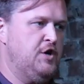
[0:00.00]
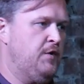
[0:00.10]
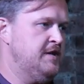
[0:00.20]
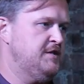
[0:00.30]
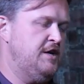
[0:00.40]

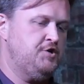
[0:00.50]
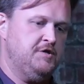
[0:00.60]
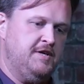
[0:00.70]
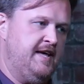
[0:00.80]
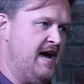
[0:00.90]

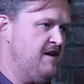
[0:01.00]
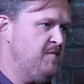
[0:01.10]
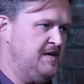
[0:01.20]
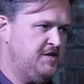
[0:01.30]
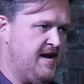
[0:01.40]
tokenization out
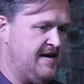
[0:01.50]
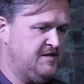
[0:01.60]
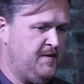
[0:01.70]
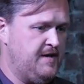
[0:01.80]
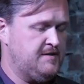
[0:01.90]
of
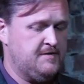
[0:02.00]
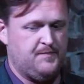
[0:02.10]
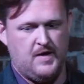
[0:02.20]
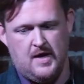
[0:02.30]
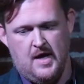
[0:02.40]
space.